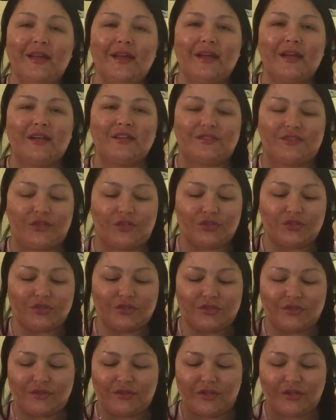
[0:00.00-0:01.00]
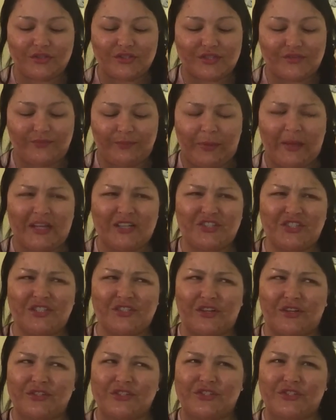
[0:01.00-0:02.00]
because their
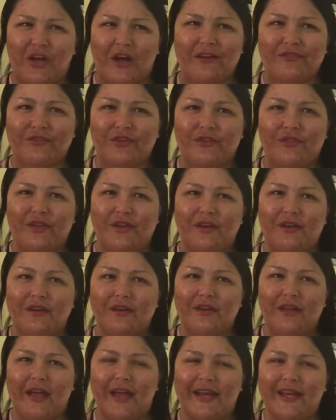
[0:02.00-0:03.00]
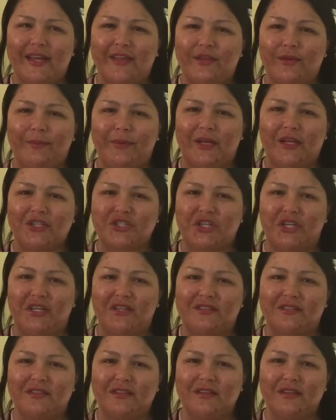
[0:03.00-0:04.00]
plushies are softer than any other
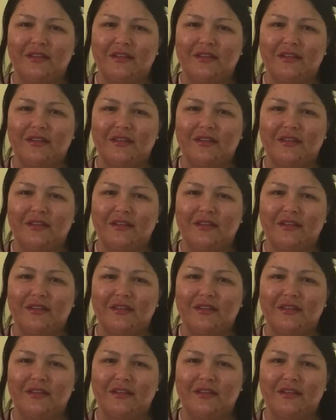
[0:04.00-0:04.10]
plushies